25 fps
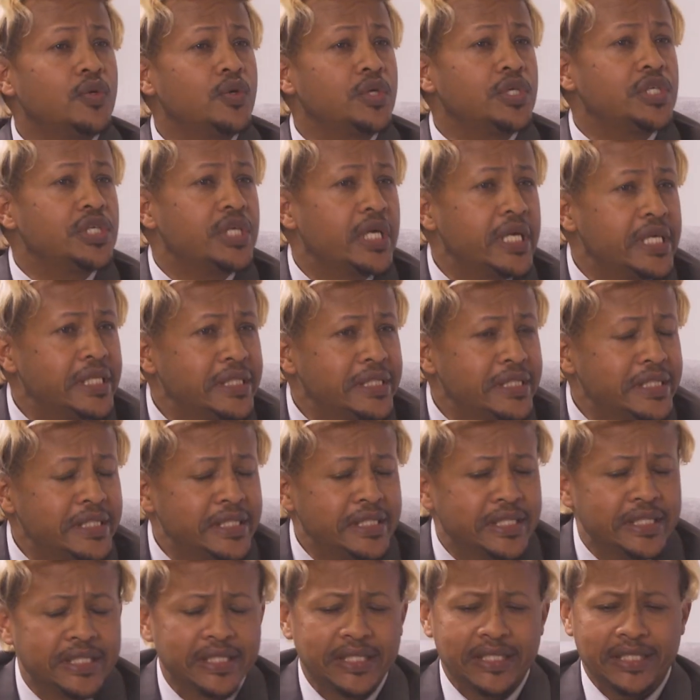Gursha.
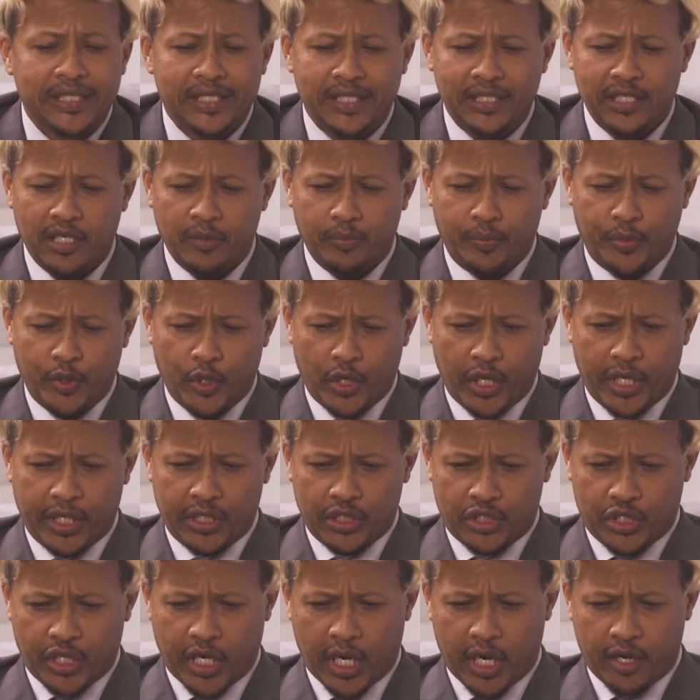And I'm
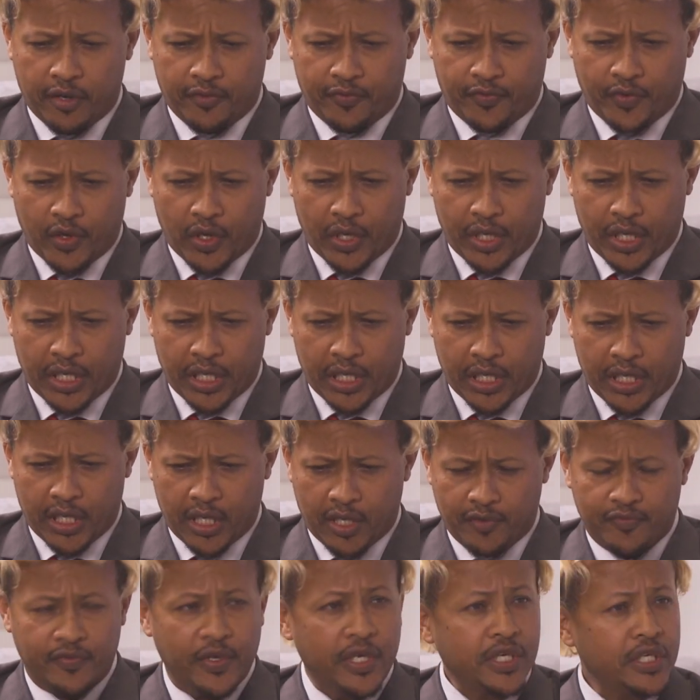putting tariff on
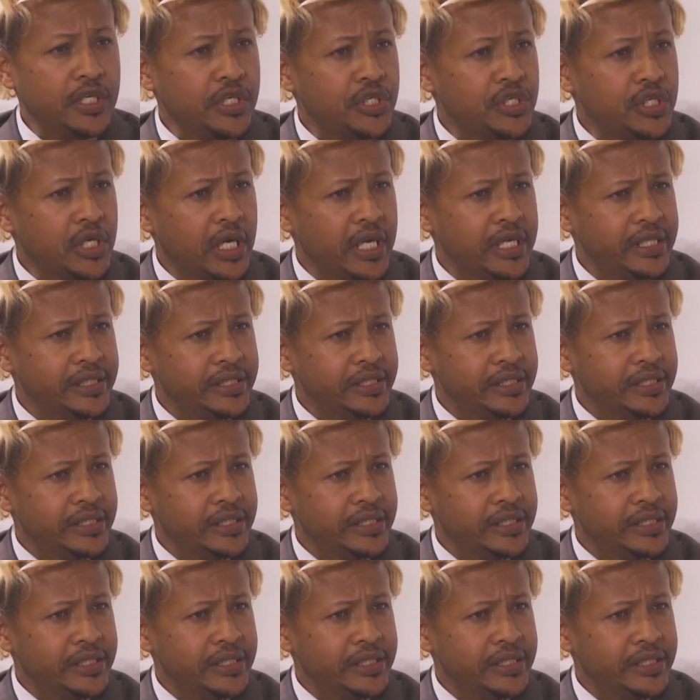Fandisha.